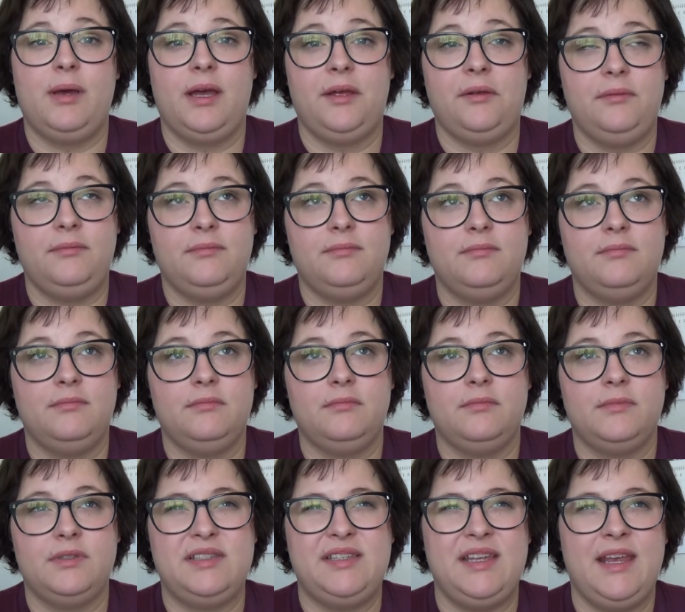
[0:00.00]
about,
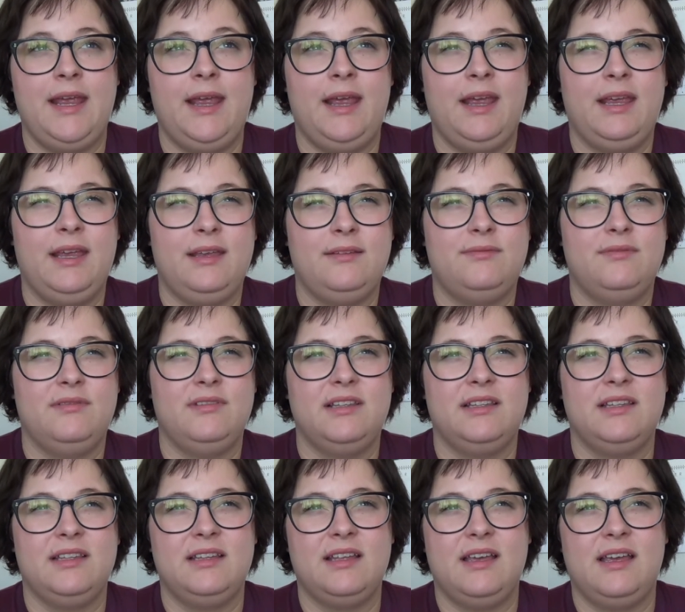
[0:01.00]
say,
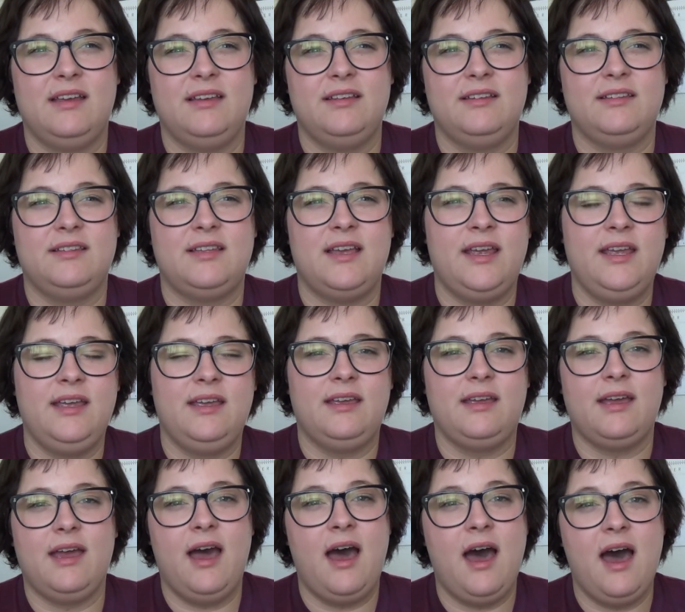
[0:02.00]
it's
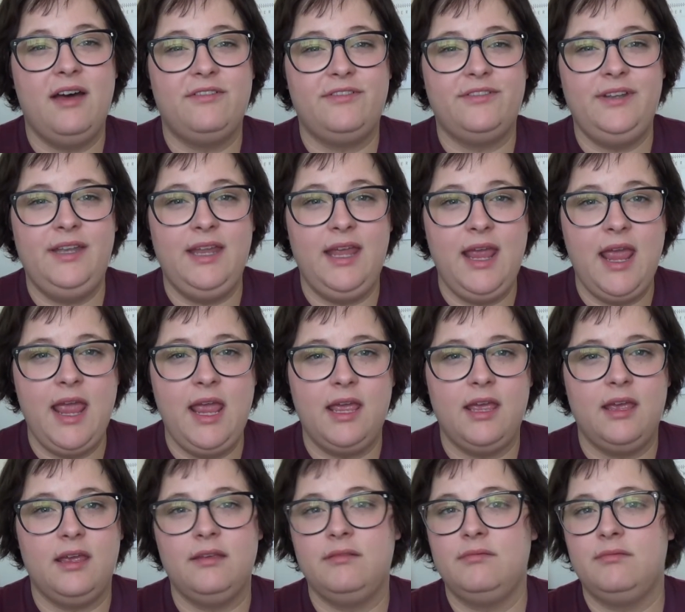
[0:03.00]
like a half a
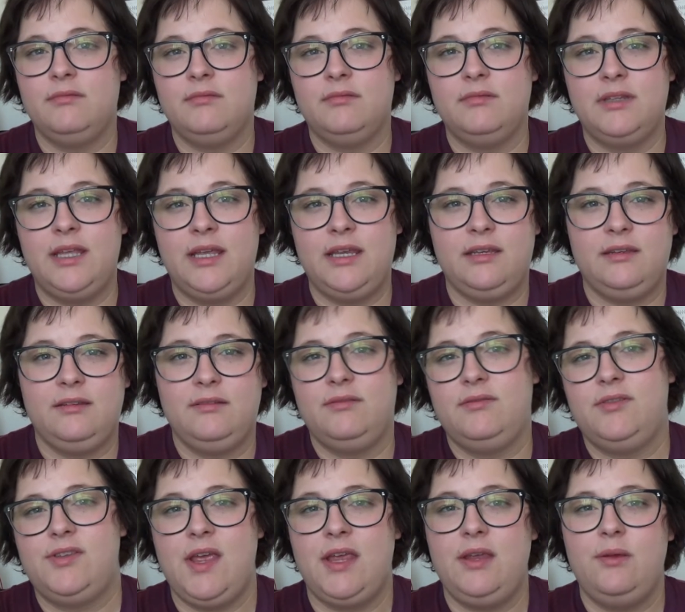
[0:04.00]
day. Like
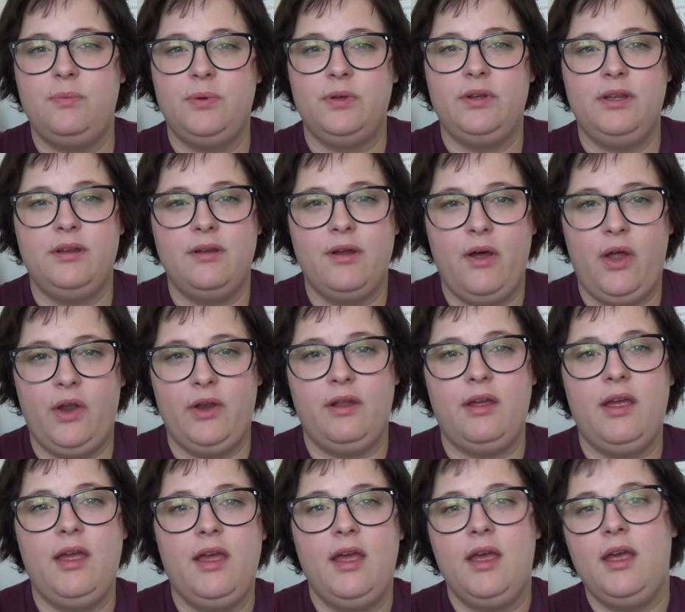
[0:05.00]
say you put it
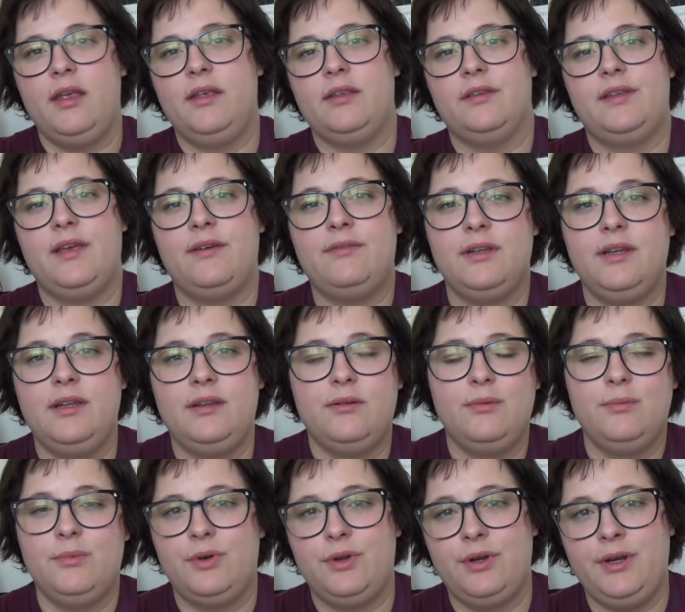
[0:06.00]
on 7 in
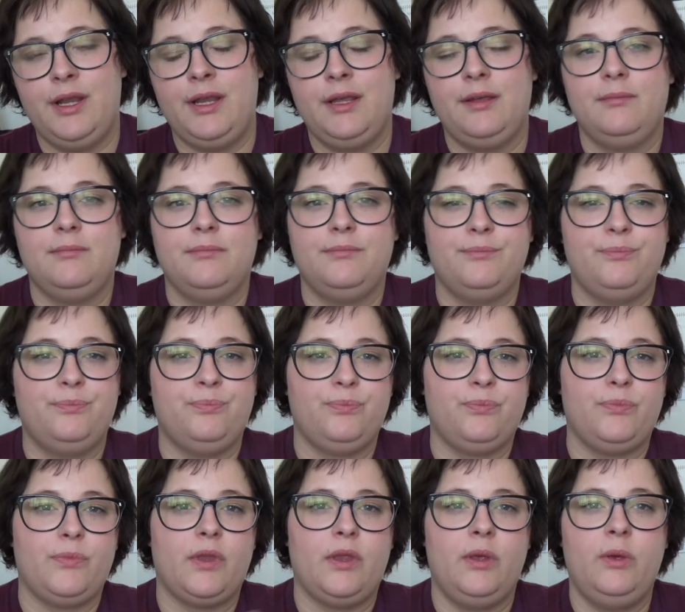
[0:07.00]
the morning,
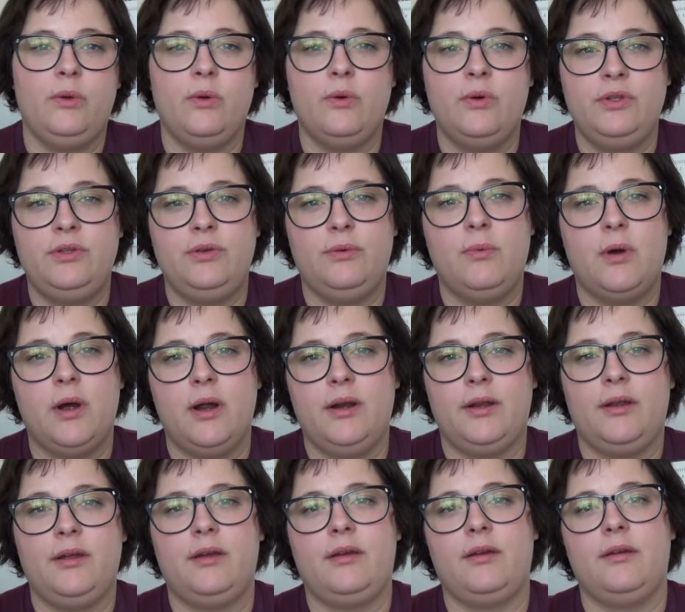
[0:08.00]
you go to
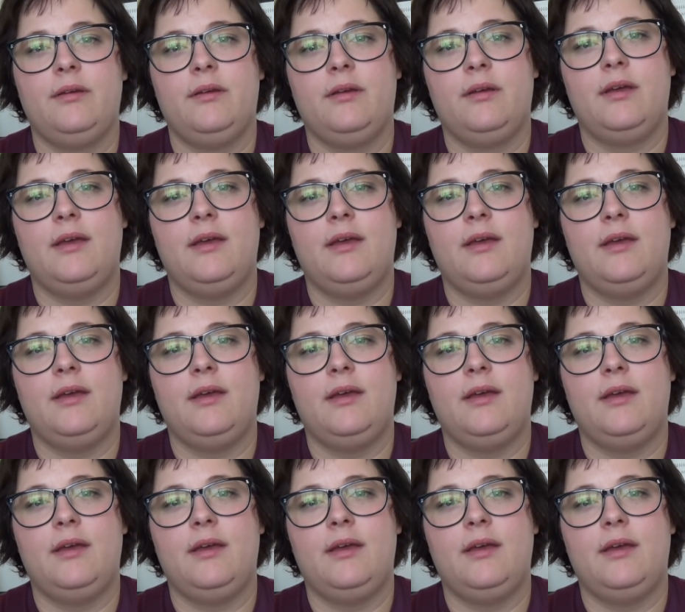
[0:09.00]
work,